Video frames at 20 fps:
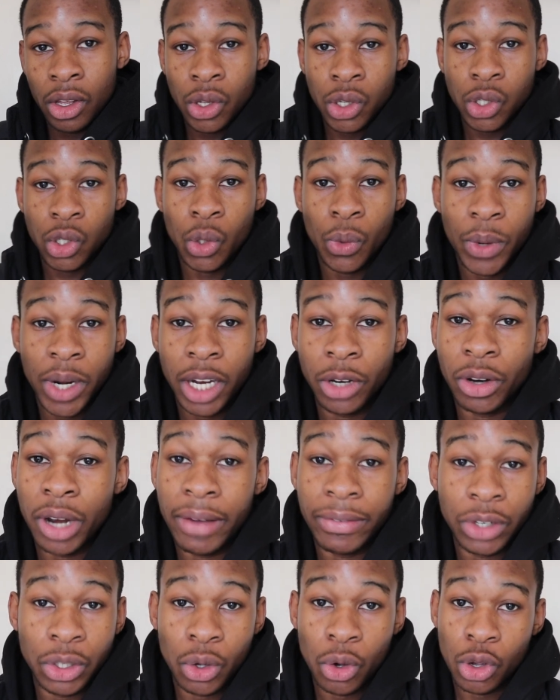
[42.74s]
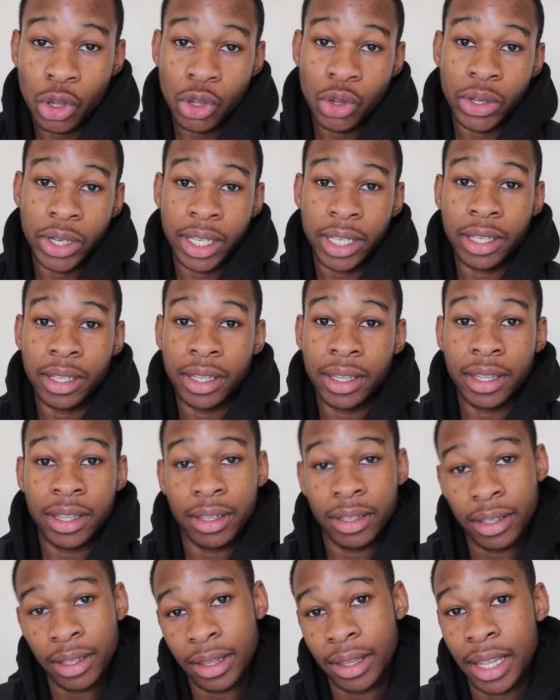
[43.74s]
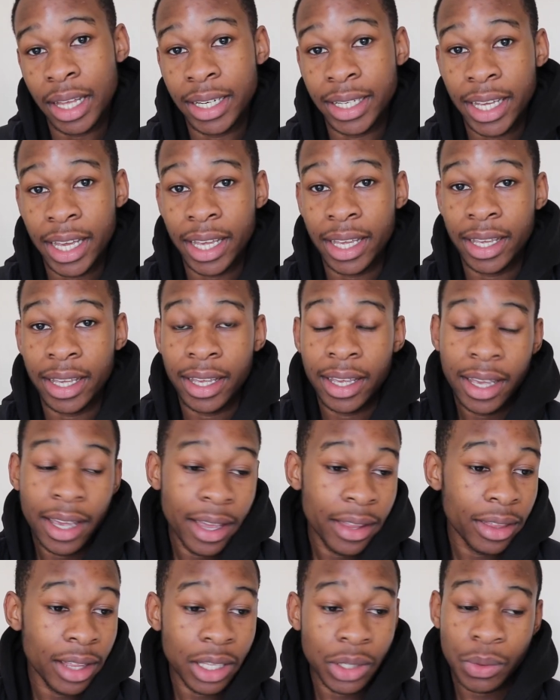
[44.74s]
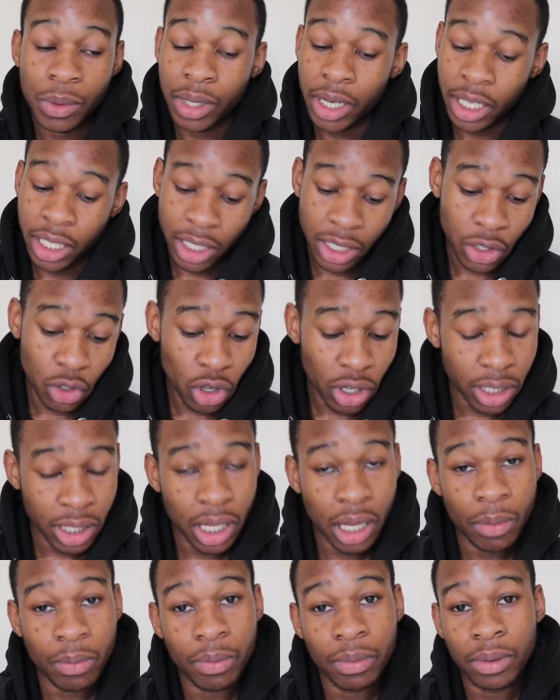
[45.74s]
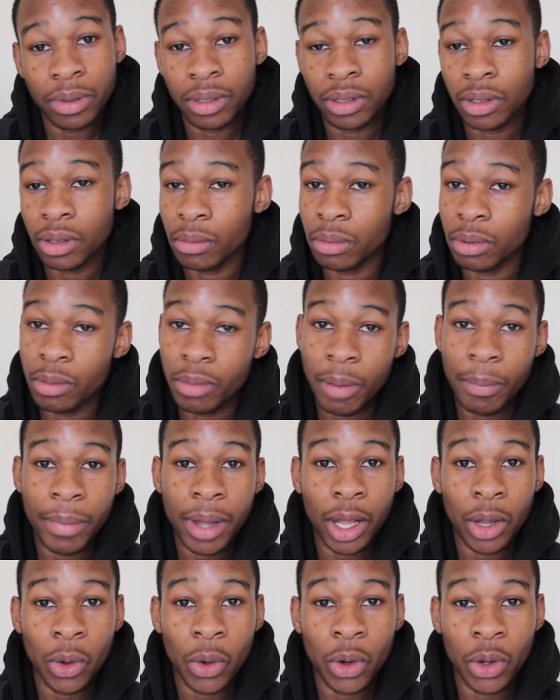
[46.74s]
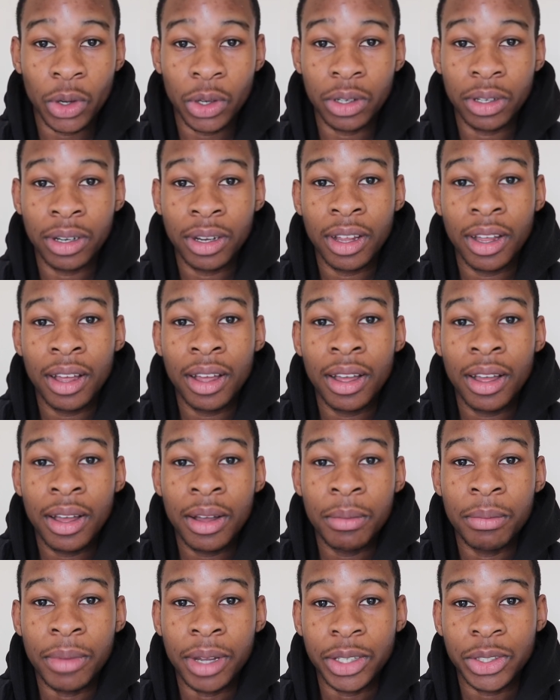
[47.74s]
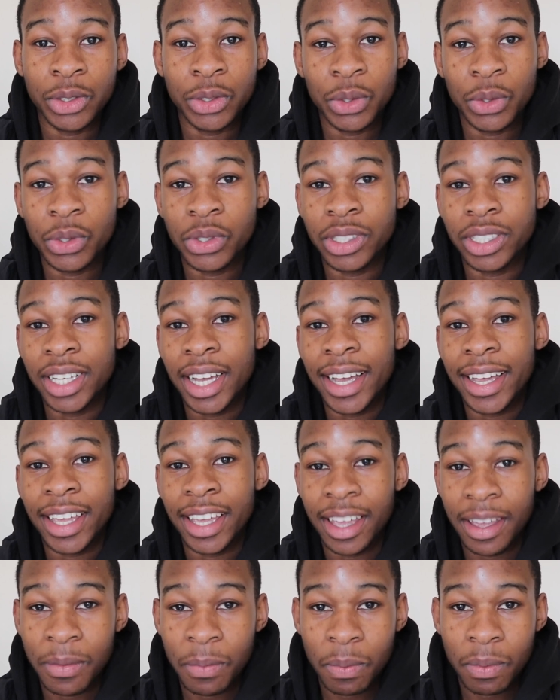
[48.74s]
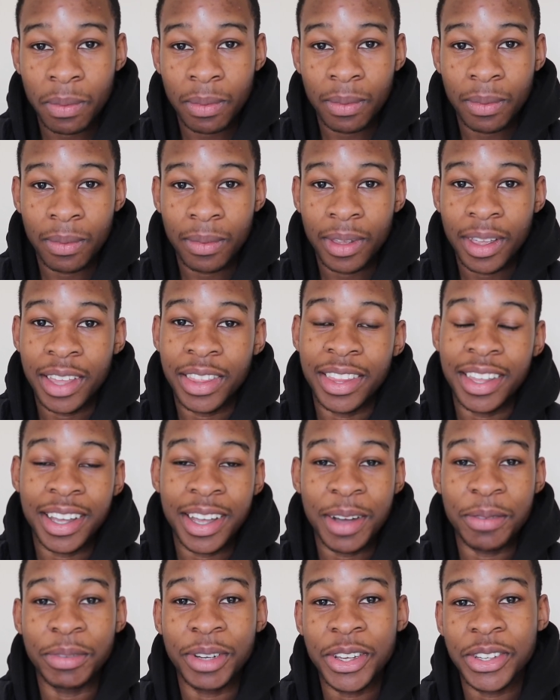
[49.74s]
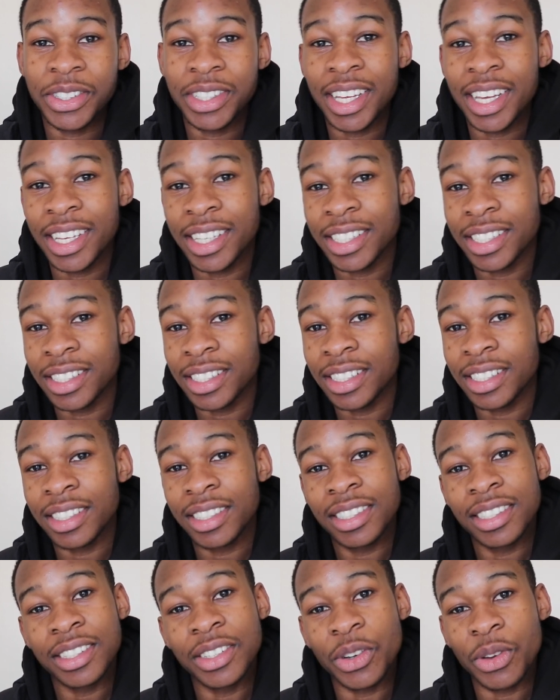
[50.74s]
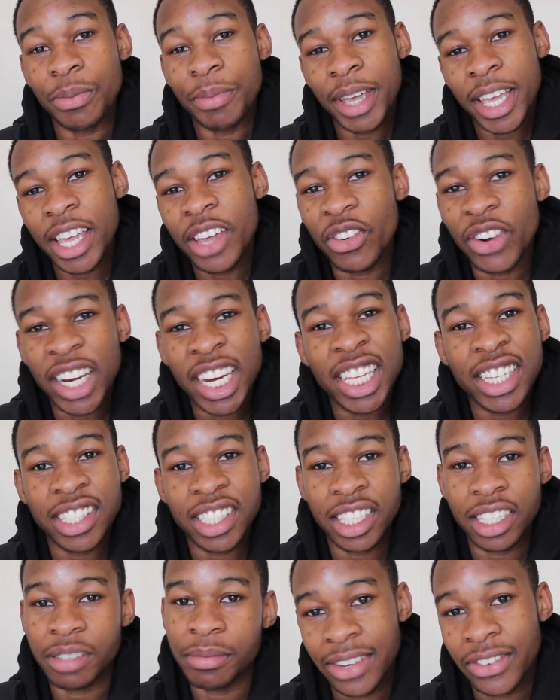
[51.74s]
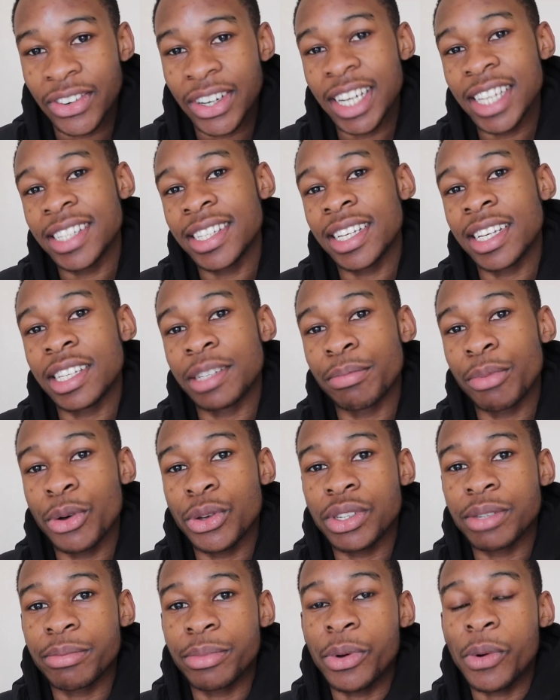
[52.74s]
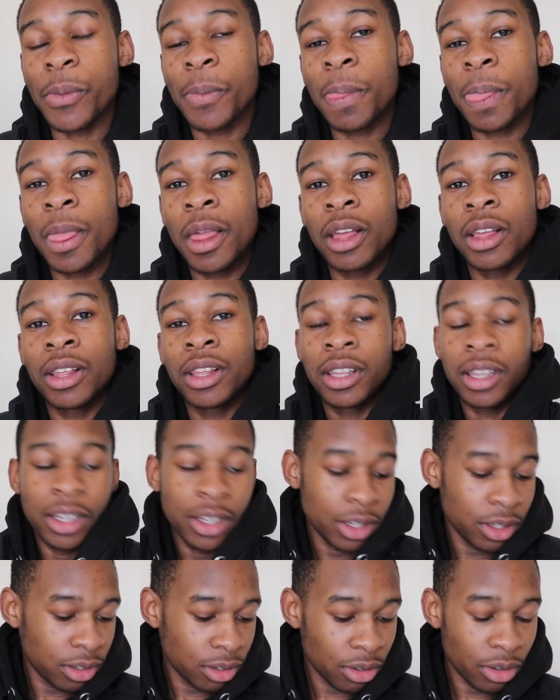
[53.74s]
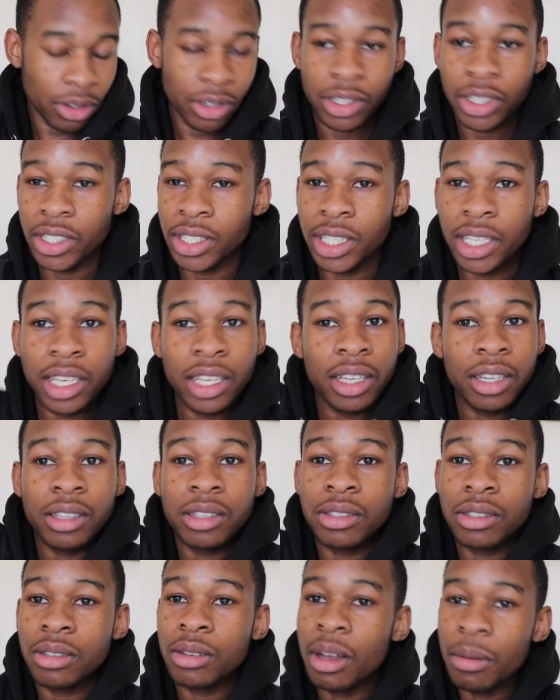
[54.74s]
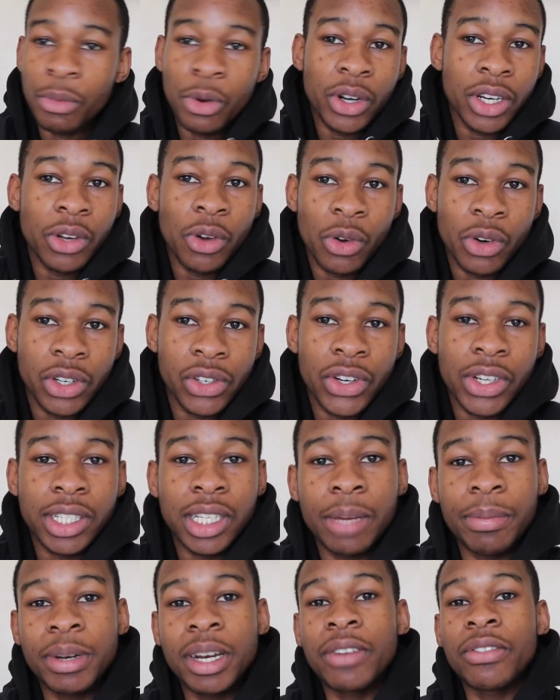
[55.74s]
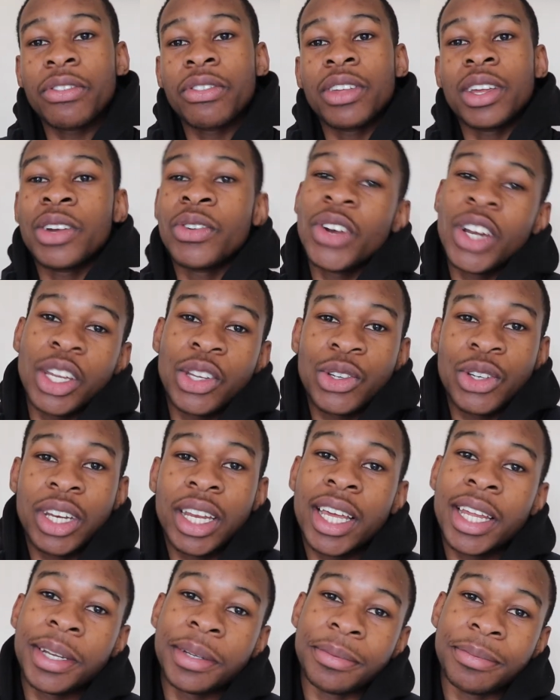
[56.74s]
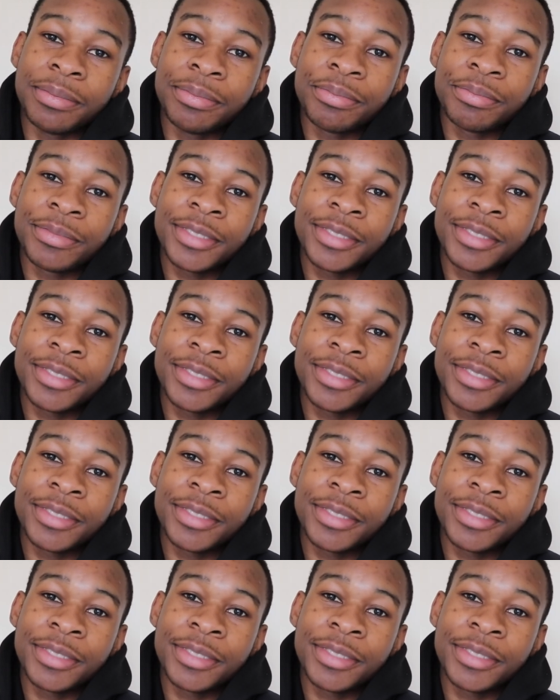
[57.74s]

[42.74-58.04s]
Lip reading: So when I don't have to go uni that day, that's when I just dress up, you know, put my bag on, my shoes, jacket, and then come downstairs, you know, make it realistic as possible. So see, I'm already all dressed up and everything, ready to learn.